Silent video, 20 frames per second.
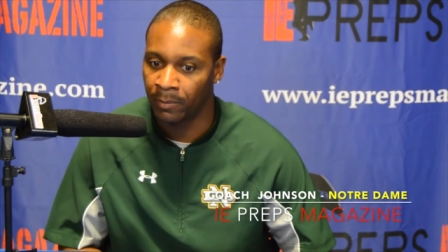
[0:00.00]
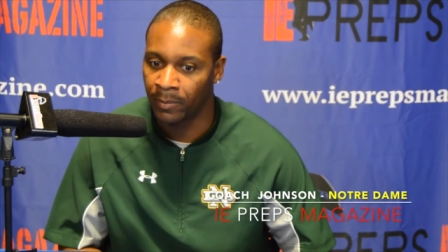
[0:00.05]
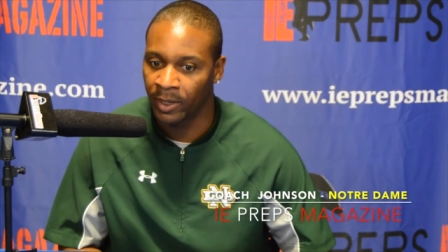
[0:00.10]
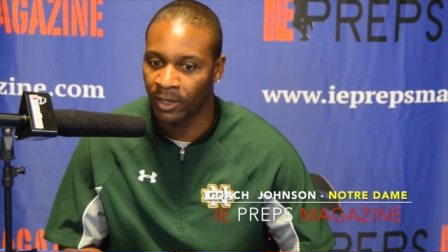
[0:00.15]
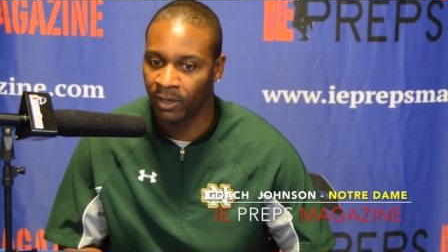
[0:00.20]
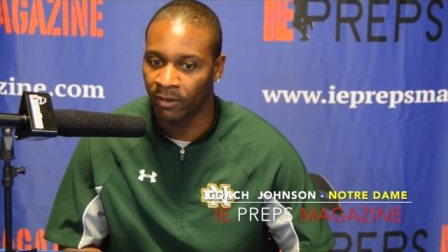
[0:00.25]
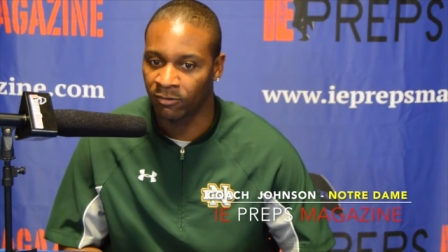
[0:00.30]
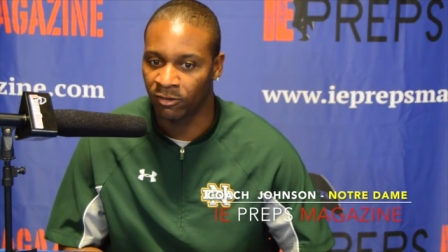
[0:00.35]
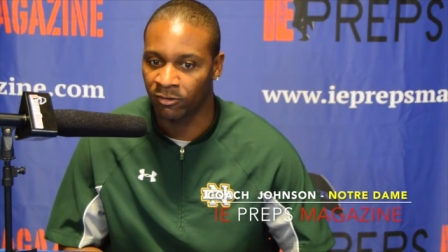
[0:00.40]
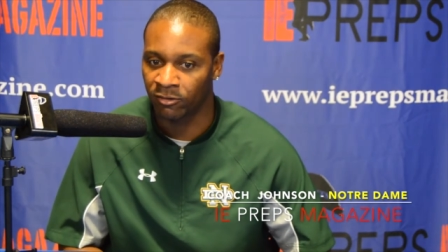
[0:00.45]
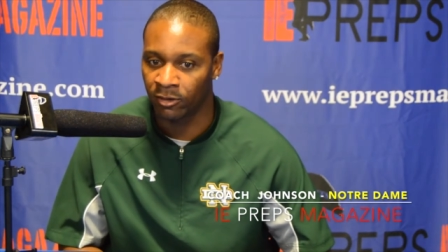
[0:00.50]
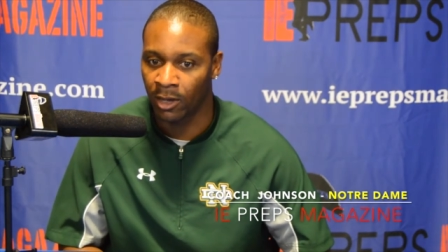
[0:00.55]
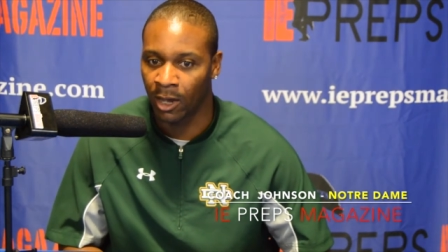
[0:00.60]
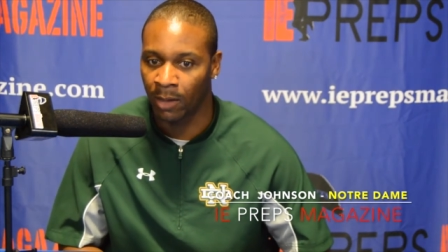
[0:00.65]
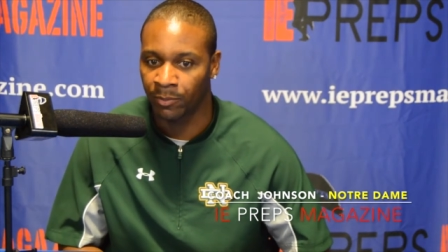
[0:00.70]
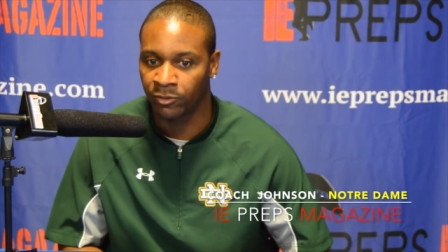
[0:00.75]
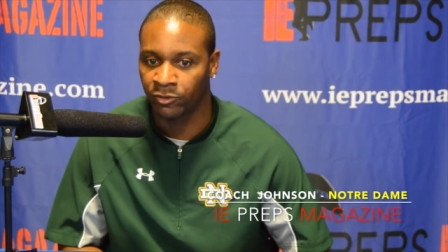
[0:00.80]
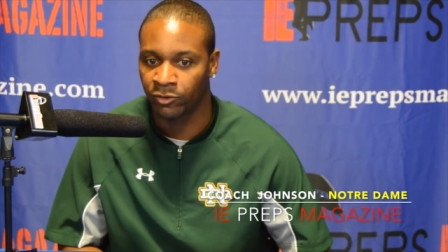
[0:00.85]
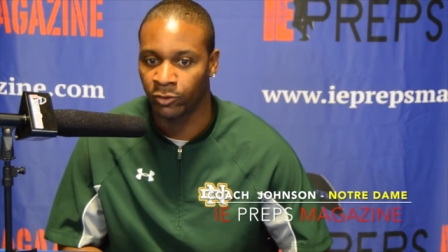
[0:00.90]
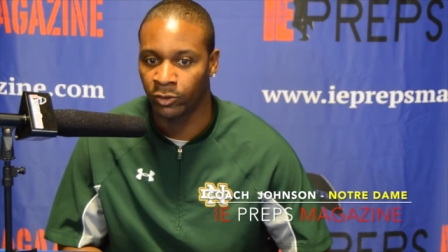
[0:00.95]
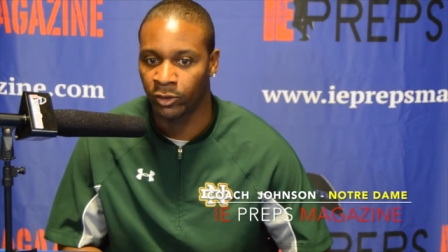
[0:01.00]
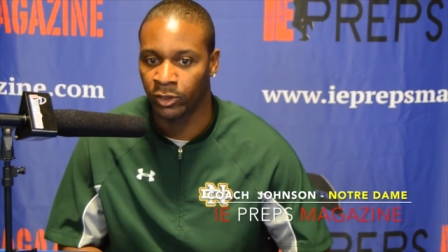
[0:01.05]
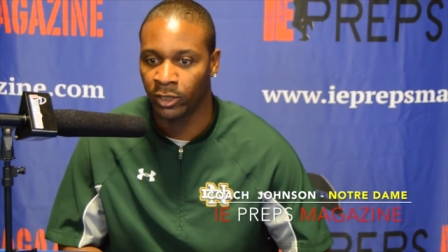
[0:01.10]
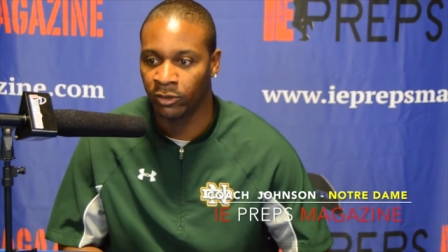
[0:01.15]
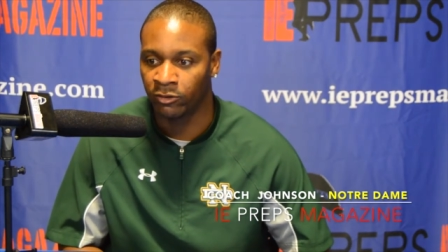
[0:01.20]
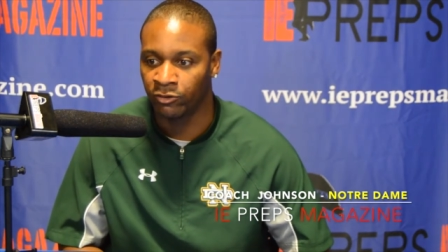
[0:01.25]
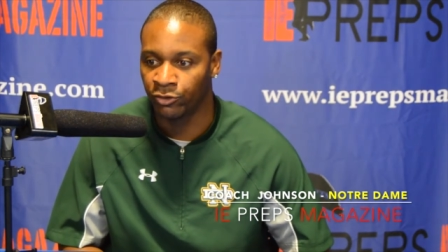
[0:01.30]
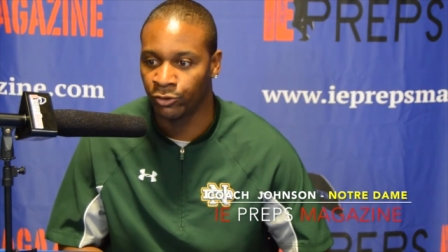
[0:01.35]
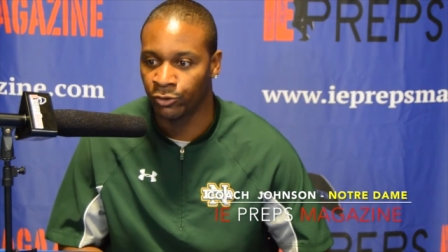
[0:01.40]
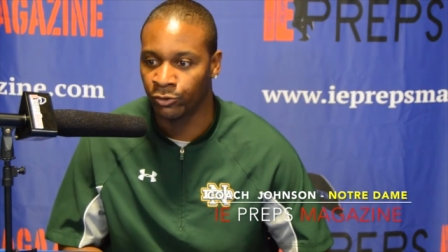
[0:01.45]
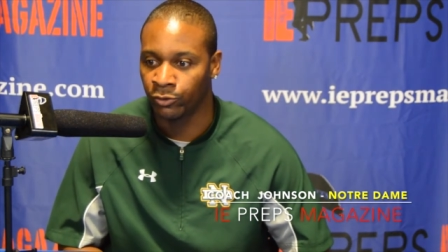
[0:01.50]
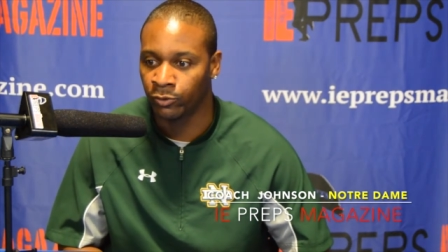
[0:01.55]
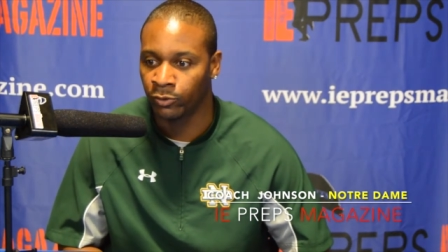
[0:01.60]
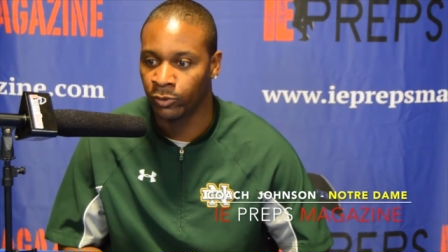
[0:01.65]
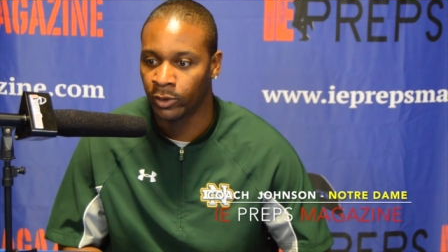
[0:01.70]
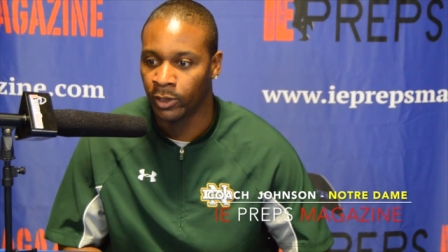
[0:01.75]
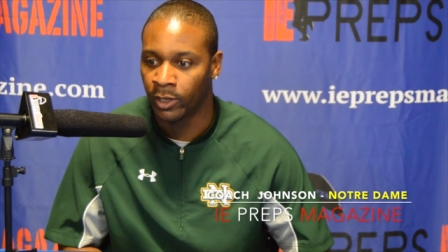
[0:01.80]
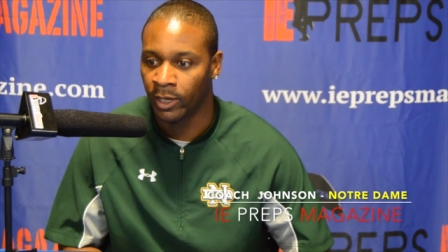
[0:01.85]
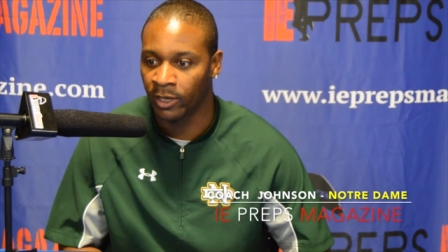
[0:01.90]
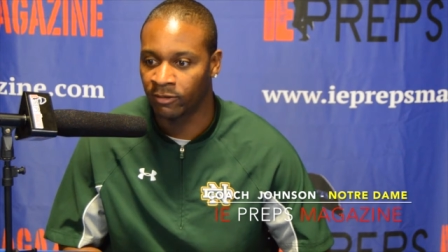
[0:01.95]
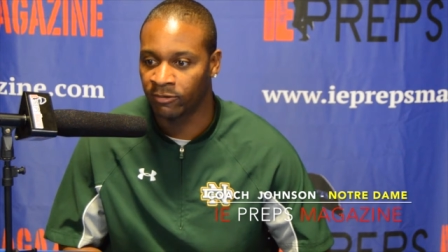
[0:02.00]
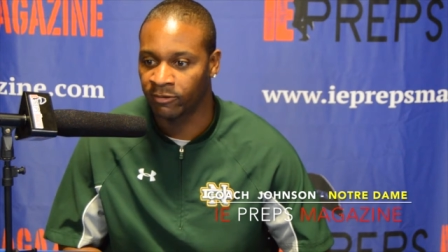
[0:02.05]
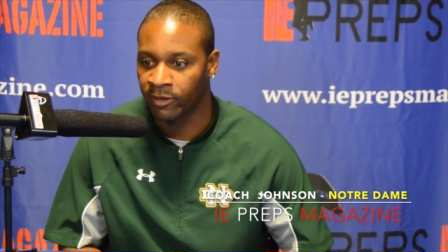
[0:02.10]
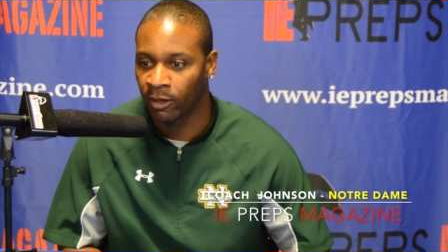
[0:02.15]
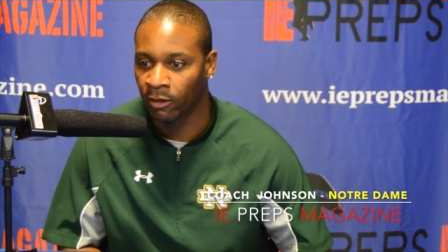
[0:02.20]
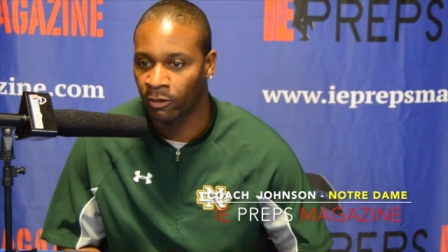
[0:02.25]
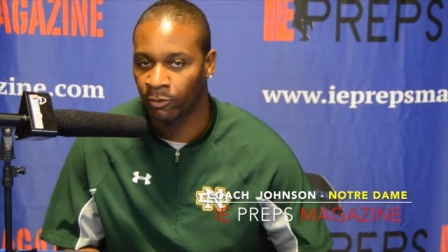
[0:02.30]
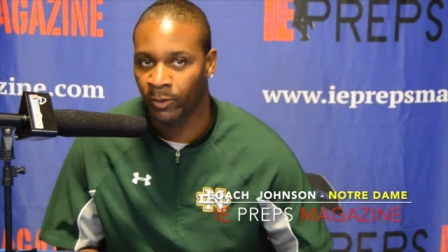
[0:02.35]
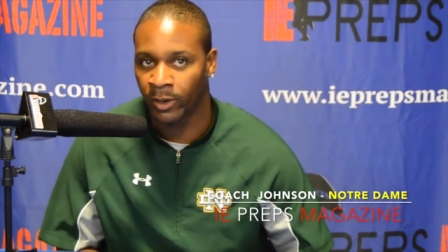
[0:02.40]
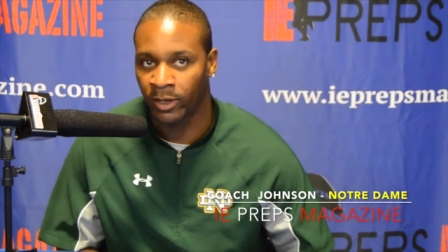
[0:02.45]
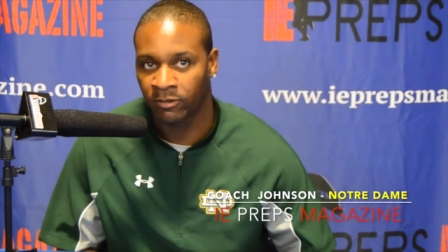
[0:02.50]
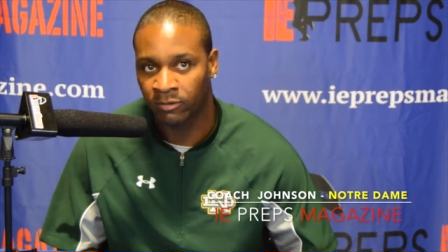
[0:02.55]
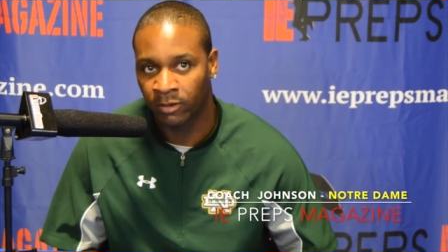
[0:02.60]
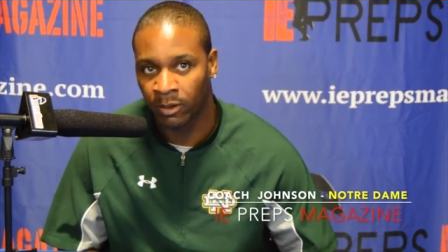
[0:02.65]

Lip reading: it gives us an opportunity to accelerate